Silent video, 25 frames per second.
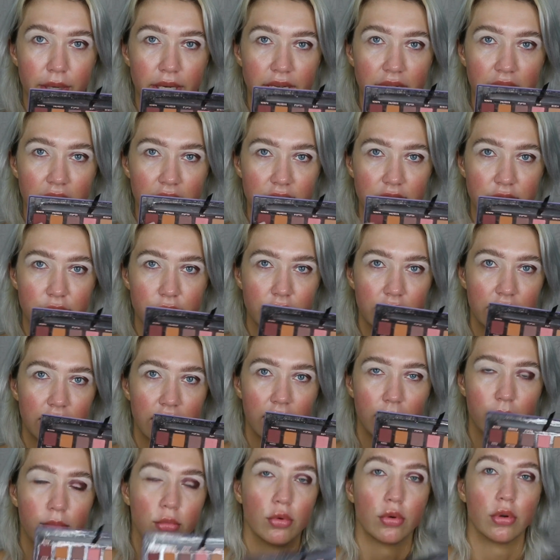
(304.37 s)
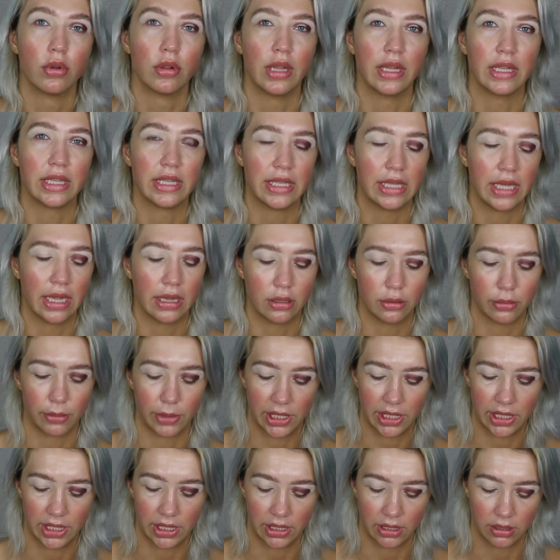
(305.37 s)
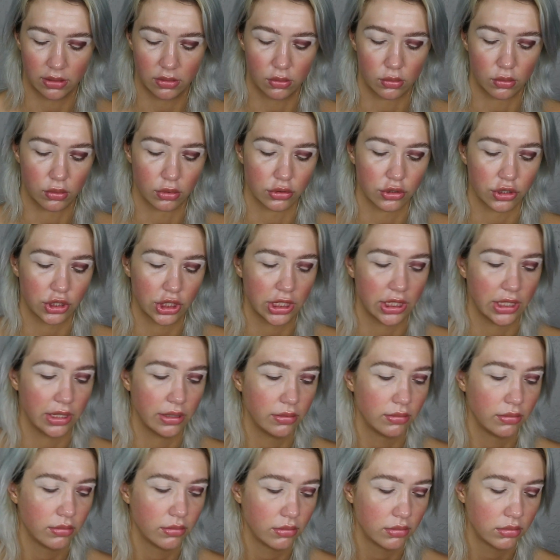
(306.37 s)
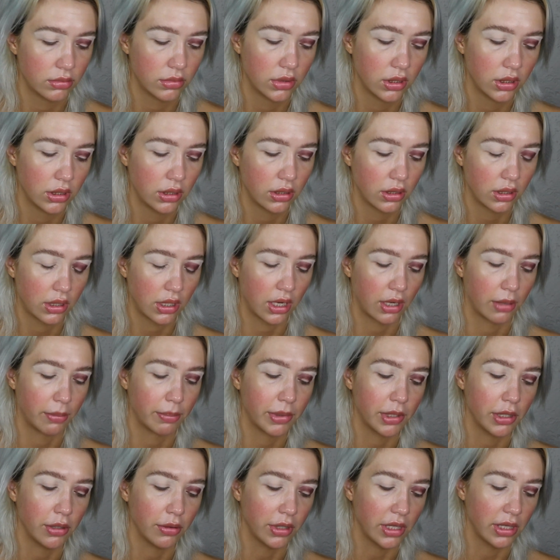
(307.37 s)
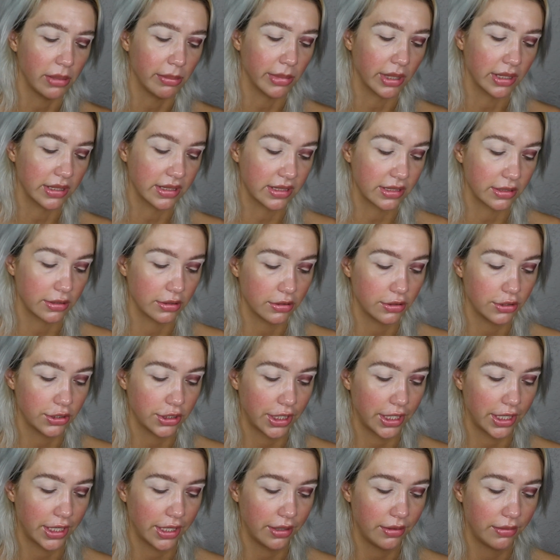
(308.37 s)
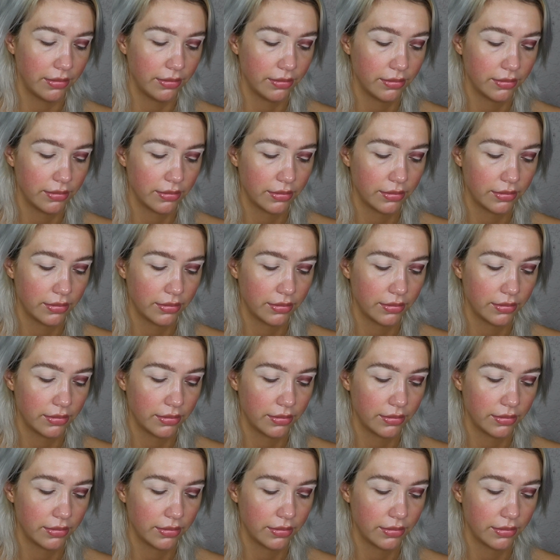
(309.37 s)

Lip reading: right next to it, that more like yellowy, orangey, kind of pukey mustard shade.